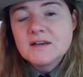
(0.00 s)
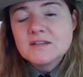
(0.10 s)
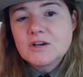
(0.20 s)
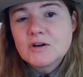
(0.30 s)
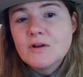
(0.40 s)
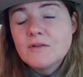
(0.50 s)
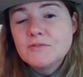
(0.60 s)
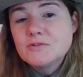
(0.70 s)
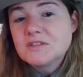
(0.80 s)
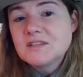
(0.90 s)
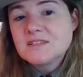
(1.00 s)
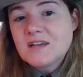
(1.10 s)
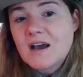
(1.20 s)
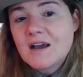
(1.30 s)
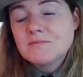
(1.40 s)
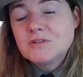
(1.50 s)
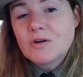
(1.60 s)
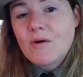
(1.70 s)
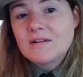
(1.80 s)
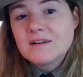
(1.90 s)
So use this time to go
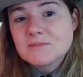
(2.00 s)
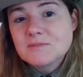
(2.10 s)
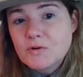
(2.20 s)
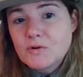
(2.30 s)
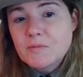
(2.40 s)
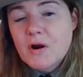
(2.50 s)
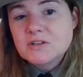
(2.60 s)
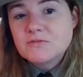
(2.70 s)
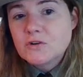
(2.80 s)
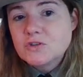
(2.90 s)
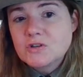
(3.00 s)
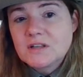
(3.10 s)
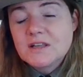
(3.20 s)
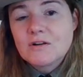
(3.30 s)
out and explore the parks virtually.